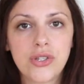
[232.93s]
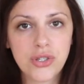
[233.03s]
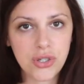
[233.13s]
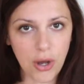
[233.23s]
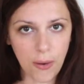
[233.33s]

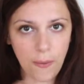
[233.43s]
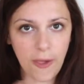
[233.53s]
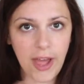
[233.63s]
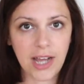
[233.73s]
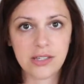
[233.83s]

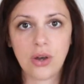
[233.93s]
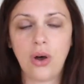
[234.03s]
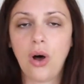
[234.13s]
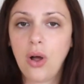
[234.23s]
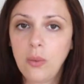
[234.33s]
So, as
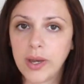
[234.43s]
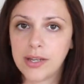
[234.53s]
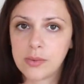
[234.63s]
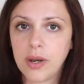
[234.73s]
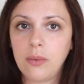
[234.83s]

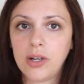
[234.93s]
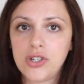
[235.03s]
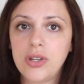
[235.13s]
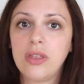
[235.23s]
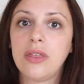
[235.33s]
always, what I
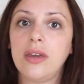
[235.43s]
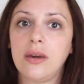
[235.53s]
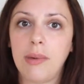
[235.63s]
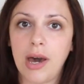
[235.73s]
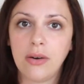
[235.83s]
want you to
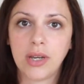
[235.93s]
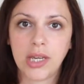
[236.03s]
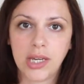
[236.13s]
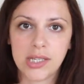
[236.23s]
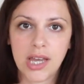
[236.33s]
think
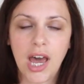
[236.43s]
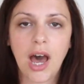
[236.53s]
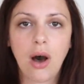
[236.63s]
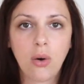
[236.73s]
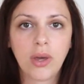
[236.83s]
about is
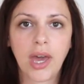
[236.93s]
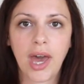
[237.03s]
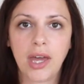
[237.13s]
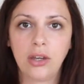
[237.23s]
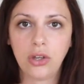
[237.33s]
how
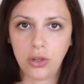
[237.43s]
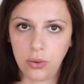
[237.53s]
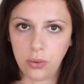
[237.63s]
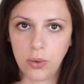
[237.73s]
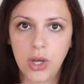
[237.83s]
can
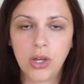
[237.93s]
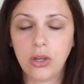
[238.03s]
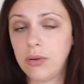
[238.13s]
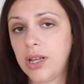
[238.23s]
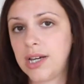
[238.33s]
you
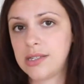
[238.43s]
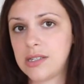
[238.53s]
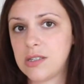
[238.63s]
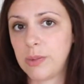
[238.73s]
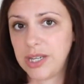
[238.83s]
utilize the
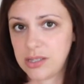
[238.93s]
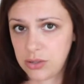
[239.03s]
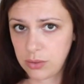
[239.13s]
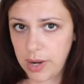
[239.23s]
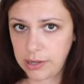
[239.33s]

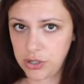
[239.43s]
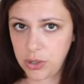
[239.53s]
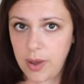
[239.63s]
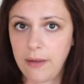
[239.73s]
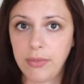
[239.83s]
spaces around
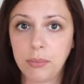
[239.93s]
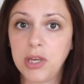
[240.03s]
you and the